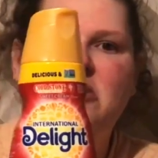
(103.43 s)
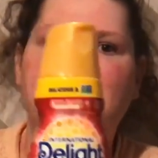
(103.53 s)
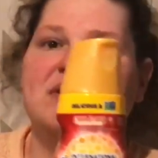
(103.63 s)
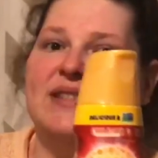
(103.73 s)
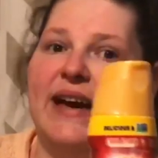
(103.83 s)
and
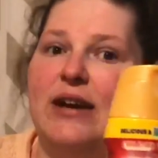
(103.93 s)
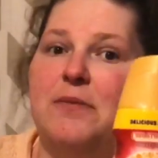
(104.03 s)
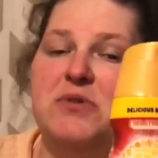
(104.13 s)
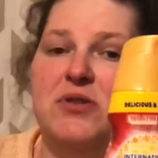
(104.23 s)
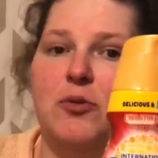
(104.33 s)
you sign
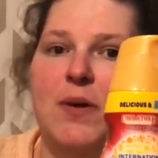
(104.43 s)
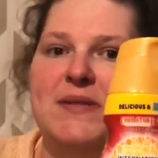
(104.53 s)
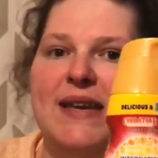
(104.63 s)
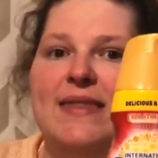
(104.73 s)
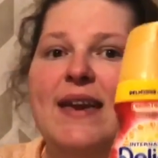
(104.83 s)
up to their
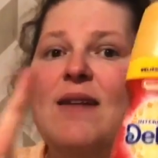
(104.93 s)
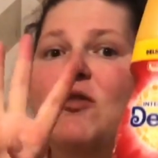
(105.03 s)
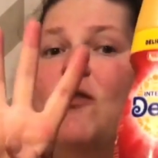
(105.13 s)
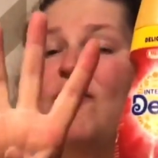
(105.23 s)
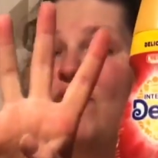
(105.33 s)
website, they give
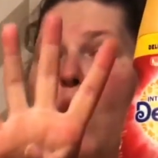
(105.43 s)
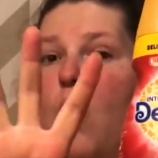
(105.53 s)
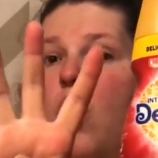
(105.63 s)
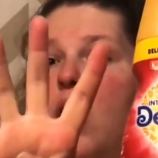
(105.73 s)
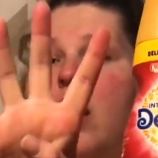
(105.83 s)
you
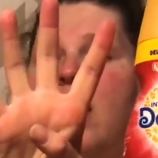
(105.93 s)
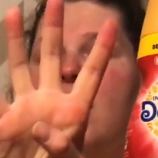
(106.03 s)
4